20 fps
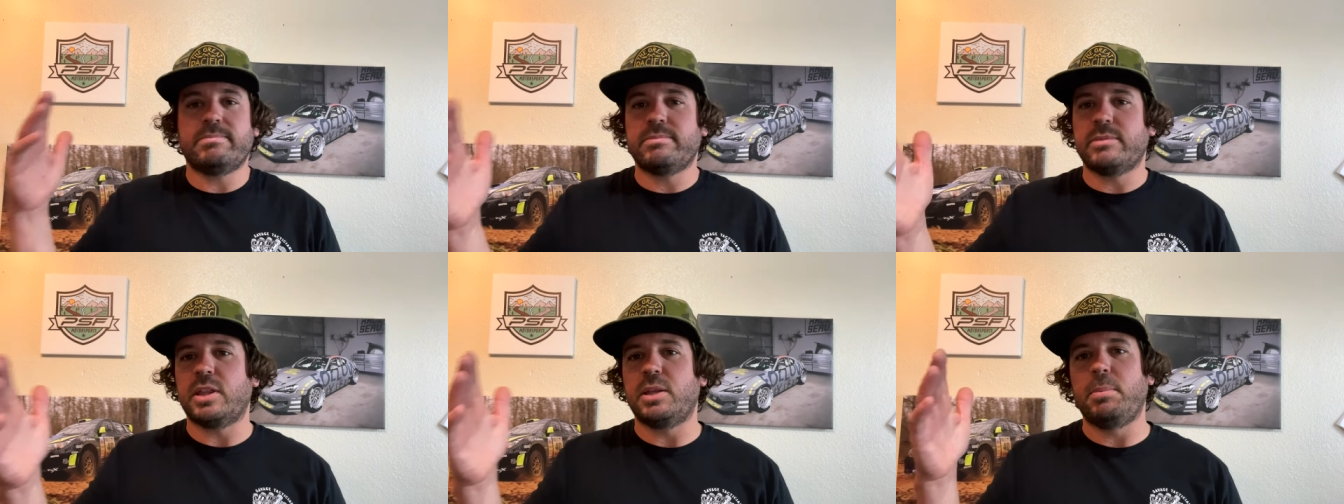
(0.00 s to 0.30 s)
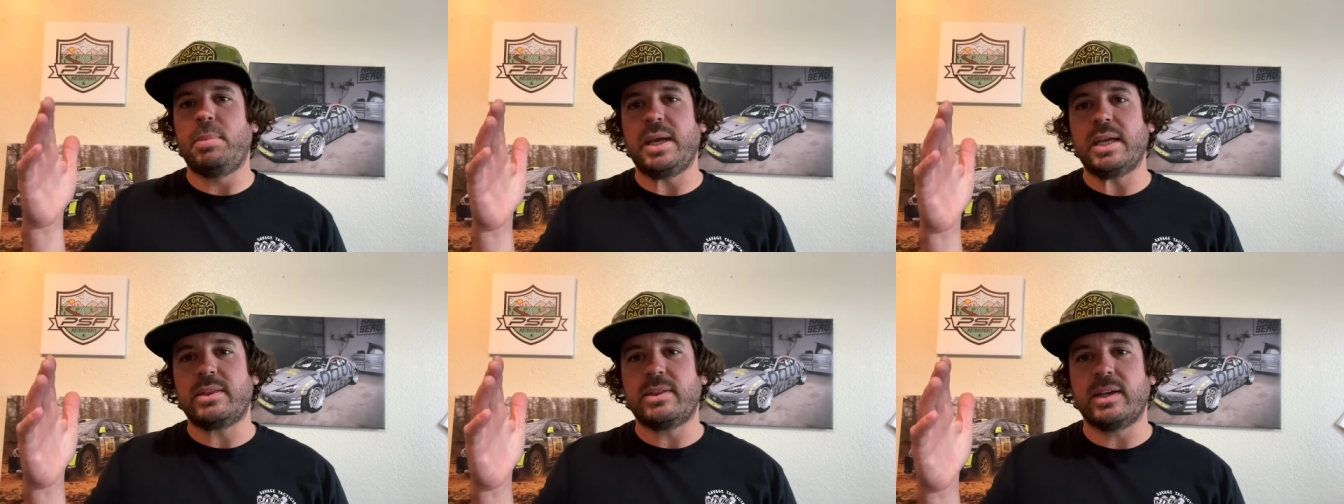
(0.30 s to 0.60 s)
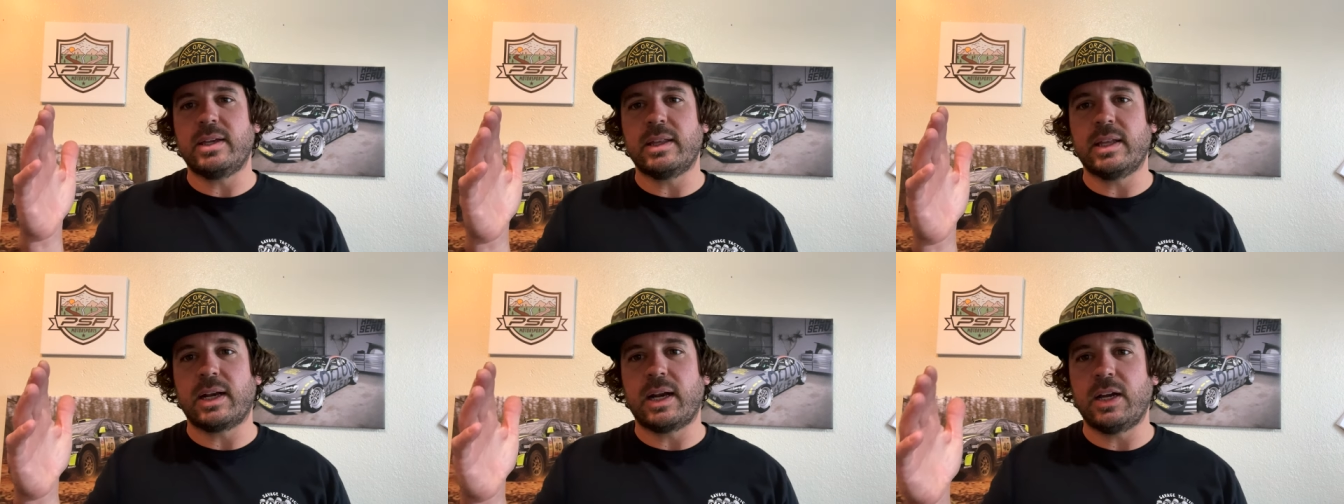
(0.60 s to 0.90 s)
the big
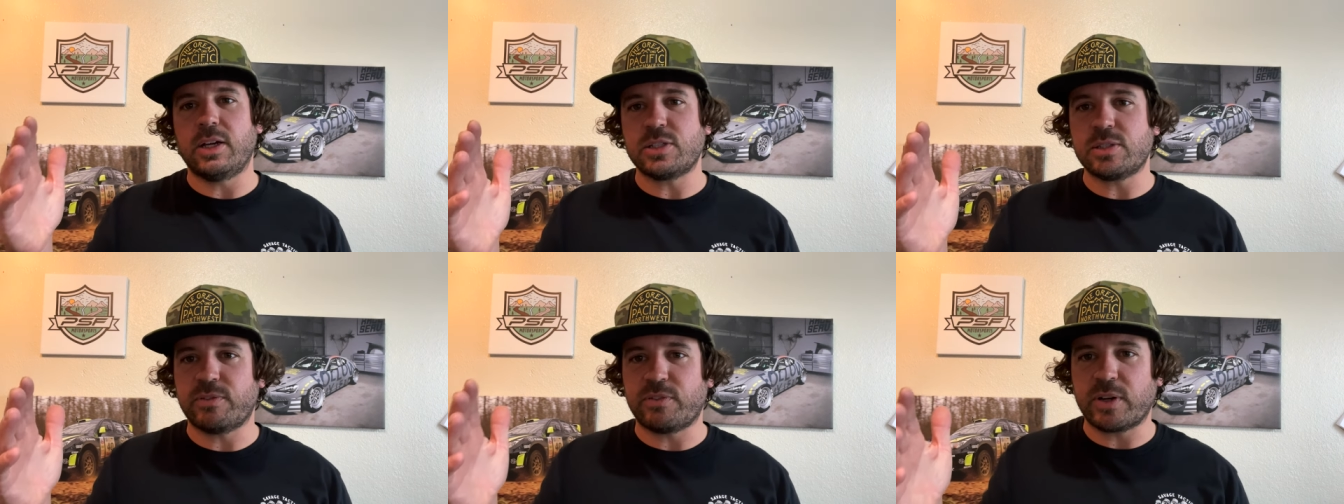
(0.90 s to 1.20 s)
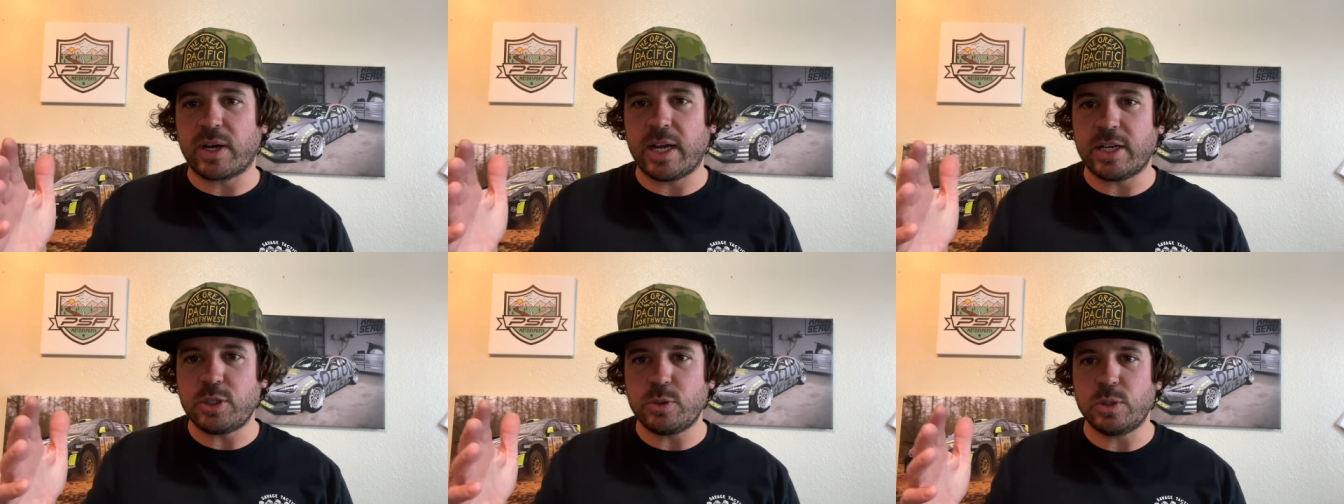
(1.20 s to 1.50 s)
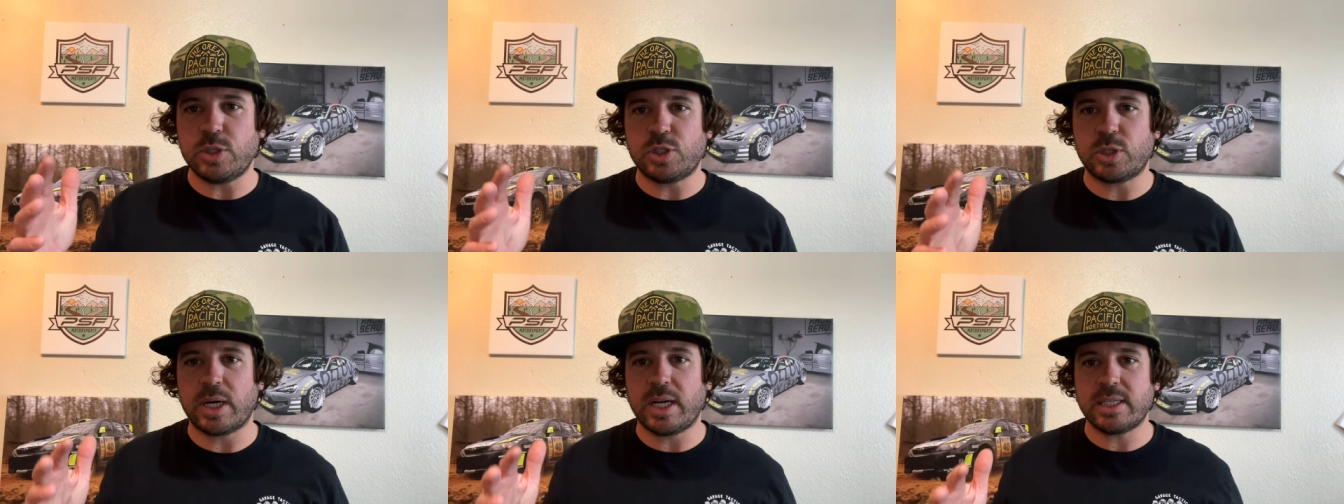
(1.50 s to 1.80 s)
thing that I also forgot to
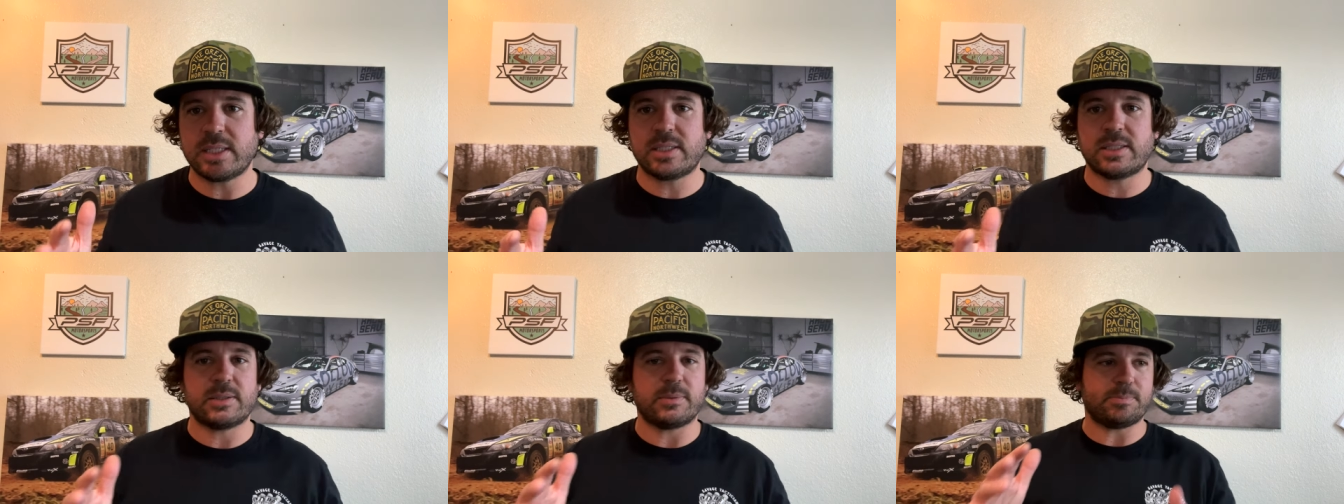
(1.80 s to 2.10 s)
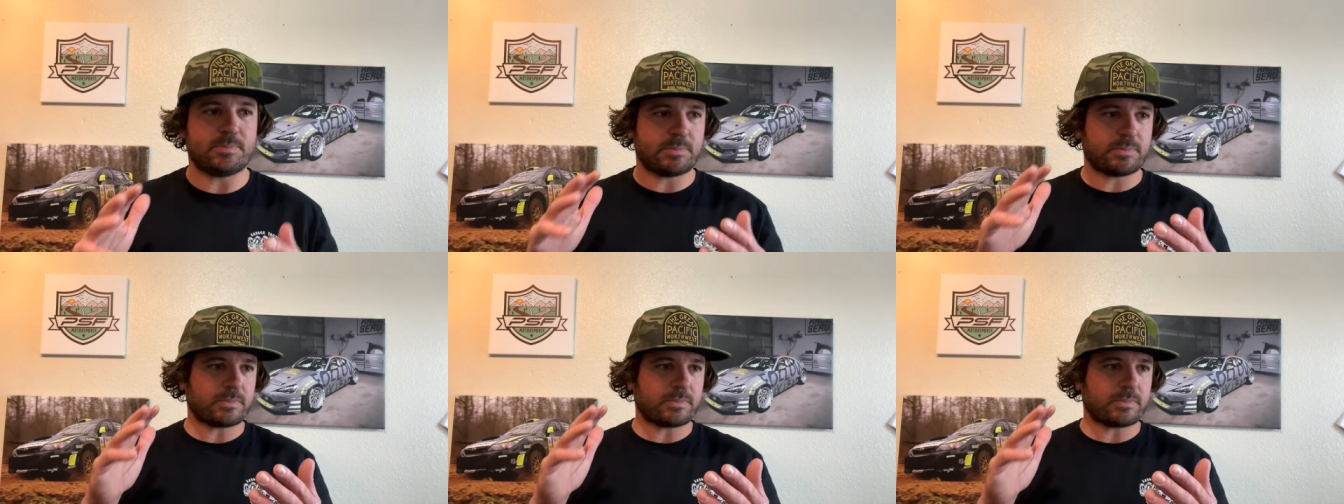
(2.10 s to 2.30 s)
address